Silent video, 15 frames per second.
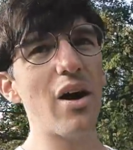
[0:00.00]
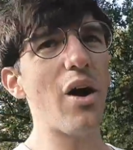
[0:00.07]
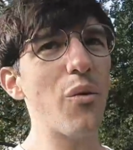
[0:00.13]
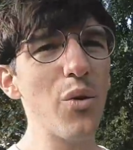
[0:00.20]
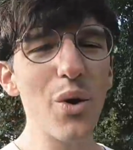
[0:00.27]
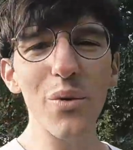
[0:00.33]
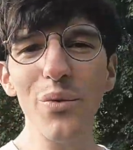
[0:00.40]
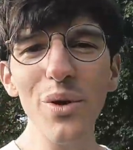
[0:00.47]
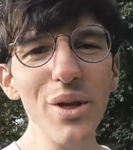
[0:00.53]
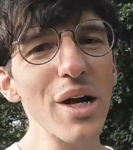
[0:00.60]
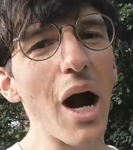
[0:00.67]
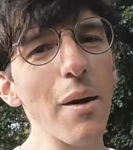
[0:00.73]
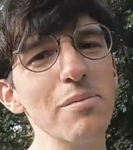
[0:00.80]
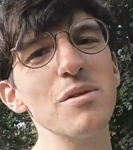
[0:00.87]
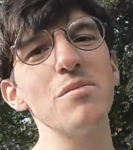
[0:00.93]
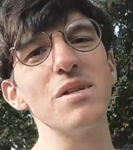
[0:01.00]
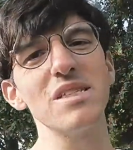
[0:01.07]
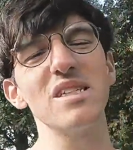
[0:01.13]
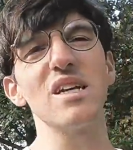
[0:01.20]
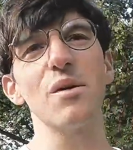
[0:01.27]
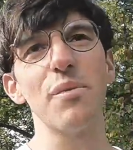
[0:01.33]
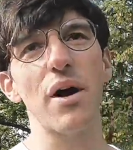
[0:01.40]
we were really
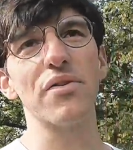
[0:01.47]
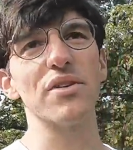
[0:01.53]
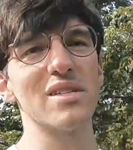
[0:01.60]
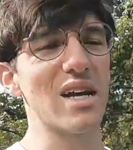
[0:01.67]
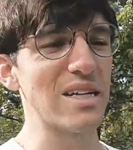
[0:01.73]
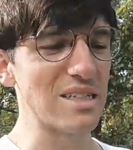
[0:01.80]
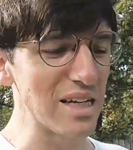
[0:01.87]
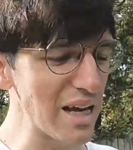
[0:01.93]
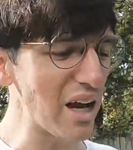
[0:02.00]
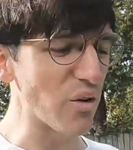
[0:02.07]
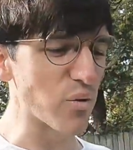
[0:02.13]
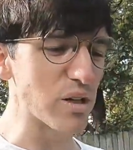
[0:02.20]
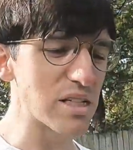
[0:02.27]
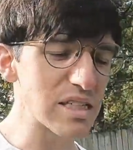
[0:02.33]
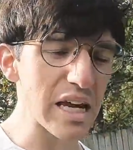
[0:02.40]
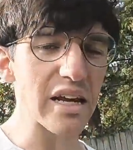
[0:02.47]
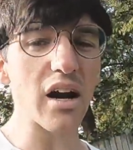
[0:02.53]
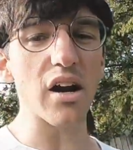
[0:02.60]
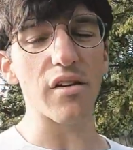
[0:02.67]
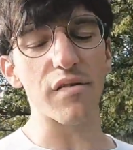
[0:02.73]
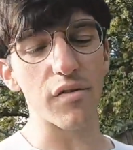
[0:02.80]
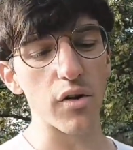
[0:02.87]
optimistic about this idea, and we stayed
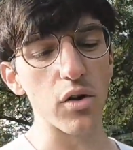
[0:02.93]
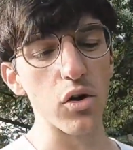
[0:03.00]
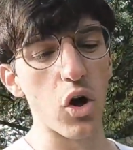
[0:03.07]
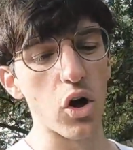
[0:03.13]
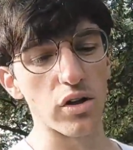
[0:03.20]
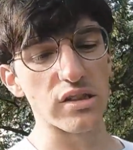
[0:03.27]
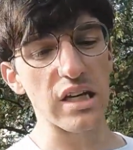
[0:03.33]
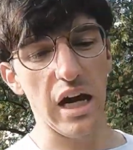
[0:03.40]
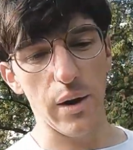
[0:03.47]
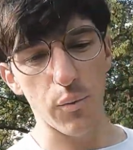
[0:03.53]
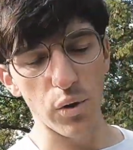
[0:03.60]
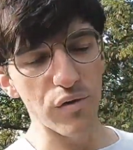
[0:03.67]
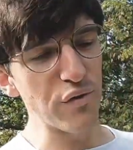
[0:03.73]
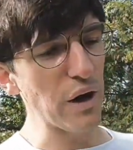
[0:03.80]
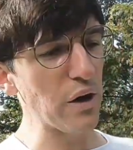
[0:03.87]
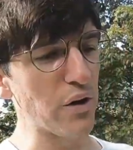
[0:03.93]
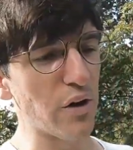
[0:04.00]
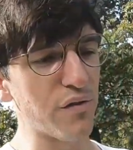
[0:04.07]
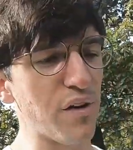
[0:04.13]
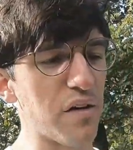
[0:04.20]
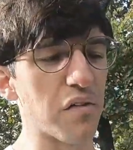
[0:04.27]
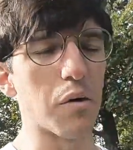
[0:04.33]
on it for a long time. We found our
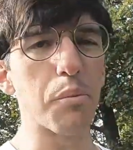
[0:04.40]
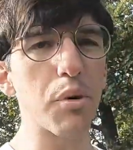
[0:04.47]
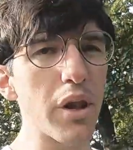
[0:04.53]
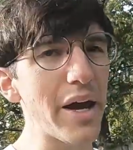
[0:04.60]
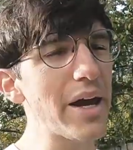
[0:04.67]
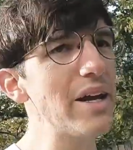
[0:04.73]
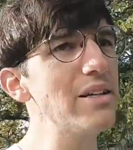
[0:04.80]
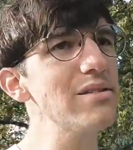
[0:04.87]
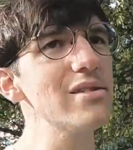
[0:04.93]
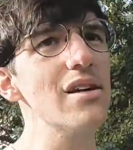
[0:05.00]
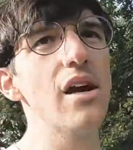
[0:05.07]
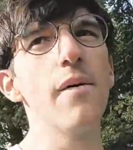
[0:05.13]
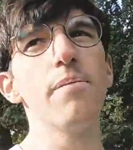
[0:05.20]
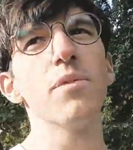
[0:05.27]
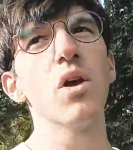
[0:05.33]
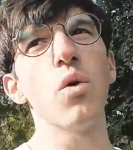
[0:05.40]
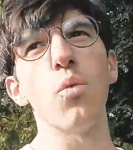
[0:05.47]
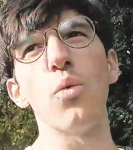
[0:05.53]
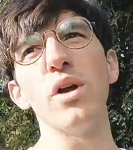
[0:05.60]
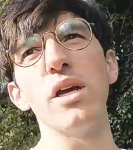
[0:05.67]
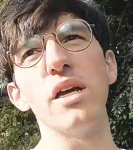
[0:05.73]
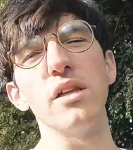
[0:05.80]
favorite plans.
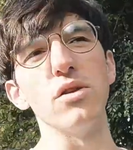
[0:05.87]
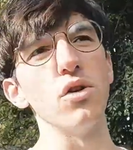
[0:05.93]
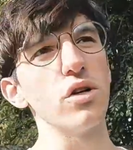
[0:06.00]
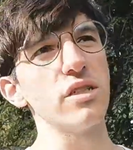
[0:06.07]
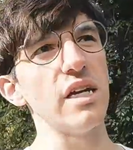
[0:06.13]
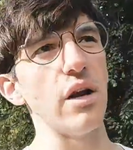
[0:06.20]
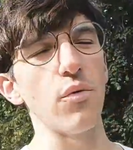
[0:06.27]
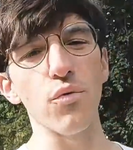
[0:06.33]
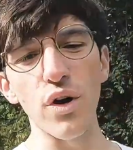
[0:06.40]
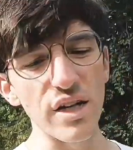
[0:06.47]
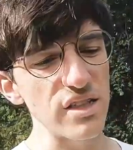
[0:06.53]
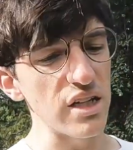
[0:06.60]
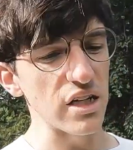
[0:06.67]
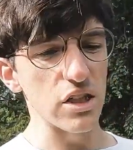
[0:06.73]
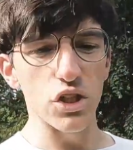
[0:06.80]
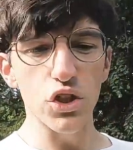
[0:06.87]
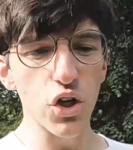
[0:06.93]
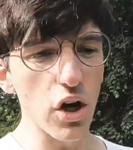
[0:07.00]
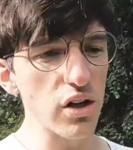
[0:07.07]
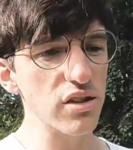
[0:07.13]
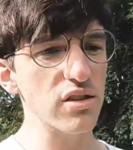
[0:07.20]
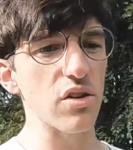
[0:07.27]
We looked at renting a
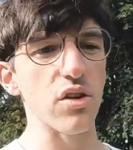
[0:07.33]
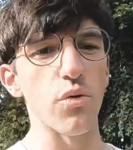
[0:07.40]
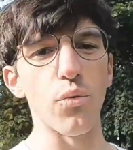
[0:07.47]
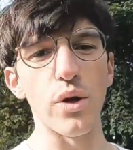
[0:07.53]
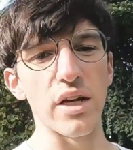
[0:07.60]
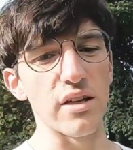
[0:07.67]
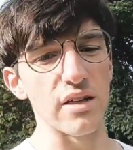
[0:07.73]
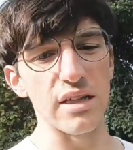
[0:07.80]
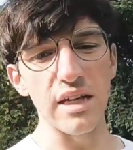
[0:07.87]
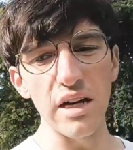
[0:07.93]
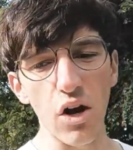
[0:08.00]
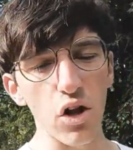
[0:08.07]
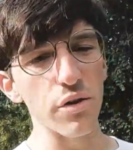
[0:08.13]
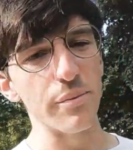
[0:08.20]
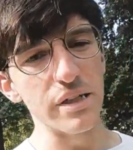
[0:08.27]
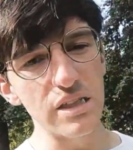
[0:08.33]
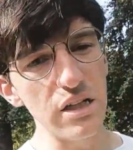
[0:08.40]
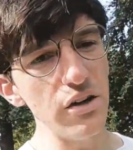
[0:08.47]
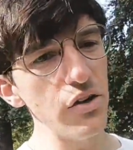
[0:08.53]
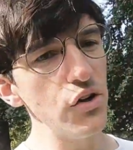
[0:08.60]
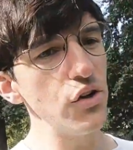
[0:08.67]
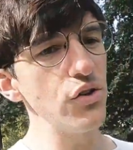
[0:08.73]
truck so that we could get all the
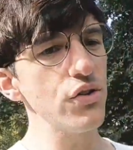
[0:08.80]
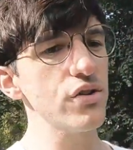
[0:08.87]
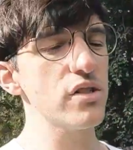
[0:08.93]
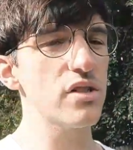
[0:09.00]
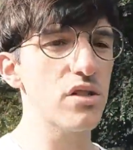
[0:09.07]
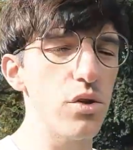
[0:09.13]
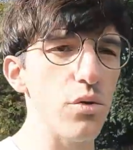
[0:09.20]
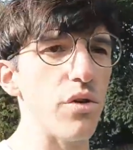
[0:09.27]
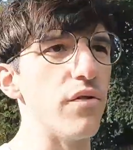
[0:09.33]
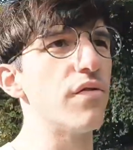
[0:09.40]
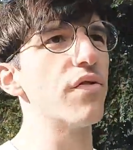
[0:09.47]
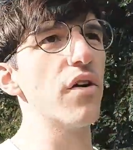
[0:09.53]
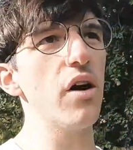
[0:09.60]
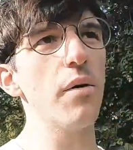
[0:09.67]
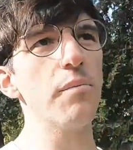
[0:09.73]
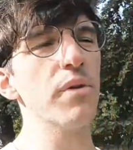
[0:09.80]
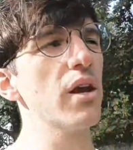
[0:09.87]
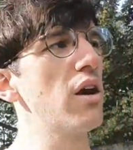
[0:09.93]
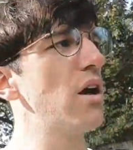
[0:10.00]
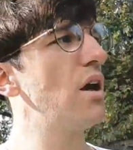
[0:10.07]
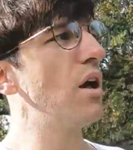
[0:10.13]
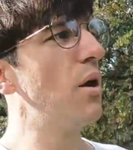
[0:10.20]
materials to and from.
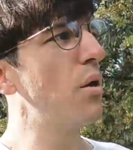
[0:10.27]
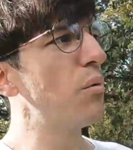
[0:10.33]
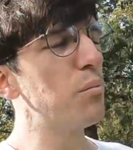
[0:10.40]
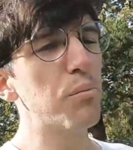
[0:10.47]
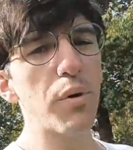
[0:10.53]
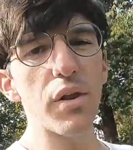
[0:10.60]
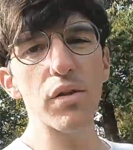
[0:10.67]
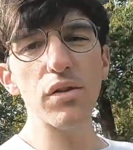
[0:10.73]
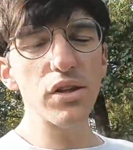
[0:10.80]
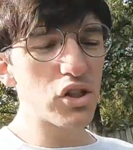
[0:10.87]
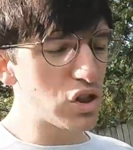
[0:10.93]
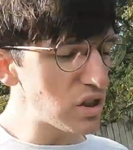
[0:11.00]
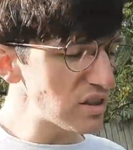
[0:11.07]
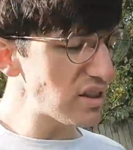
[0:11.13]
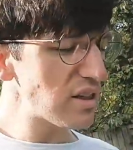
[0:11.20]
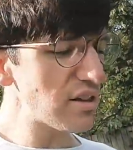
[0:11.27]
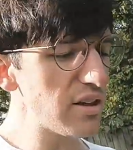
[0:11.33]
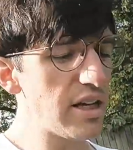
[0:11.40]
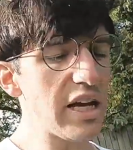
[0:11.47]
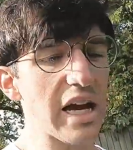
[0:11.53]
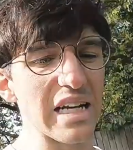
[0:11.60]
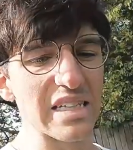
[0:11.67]
But
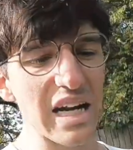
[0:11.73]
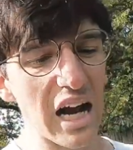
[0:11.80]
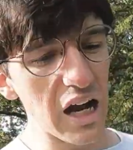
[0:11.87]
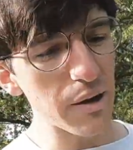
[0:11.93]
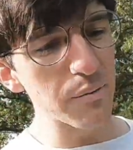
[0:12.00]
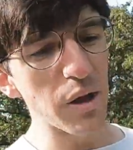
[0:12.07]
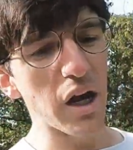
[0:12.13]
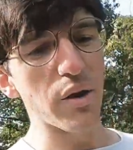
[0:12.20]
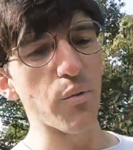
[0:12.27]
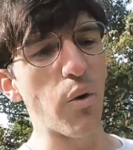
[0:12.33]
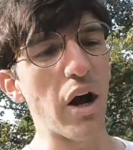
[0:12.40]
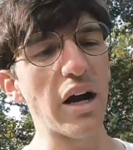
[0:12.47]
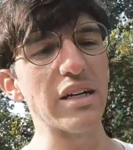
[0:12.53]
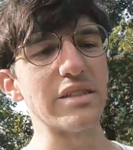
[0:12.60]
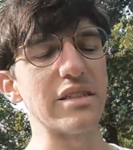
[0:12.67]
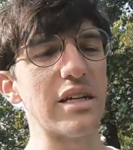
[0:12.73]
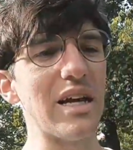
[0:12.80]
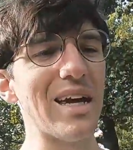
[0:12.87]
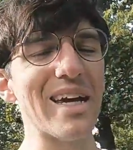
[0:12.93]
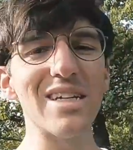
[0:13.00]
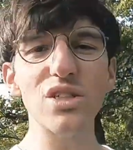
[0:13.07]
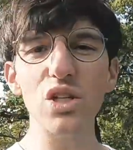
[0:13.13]
logistically and timeline wise,
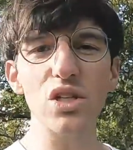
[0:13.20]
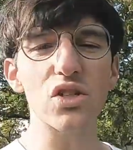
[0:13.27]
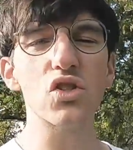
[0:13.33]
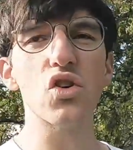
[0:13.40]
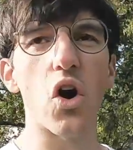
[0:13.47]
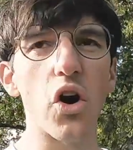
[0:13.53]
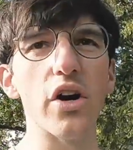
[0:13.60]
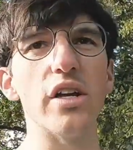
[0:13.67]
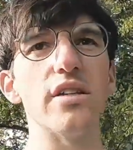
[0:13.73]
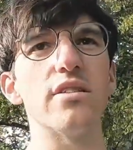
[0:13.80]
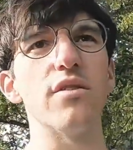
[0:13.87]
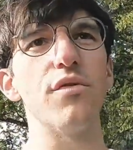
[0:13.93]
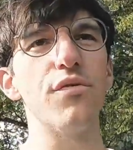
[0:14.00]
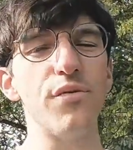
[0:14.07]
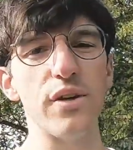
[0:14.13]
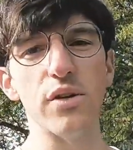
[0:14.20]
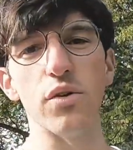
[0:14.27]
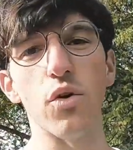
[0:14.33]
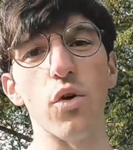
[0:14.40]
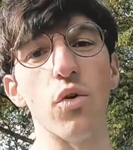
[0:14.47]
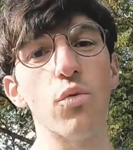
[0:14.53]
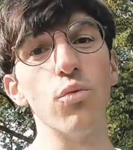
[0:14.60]
it just started to
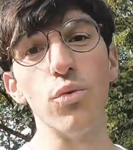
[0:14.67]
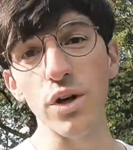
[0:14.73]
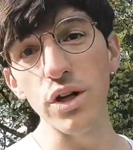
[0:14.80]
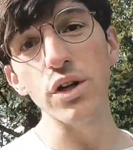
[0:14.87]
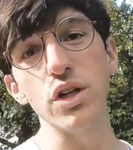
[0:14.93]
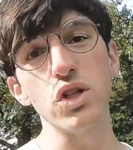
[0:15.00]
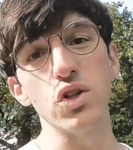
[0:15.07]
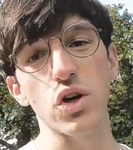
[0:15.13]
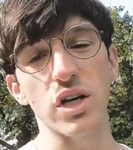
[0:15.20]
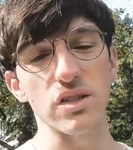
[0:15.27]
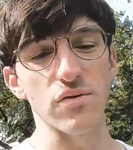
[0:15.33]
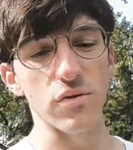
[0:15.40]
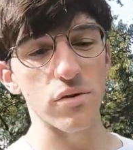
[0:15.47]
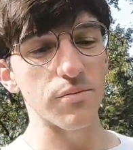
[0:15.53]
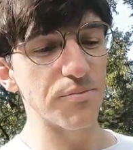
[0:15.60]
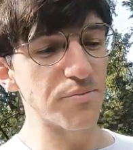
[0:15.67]
feel really stressful.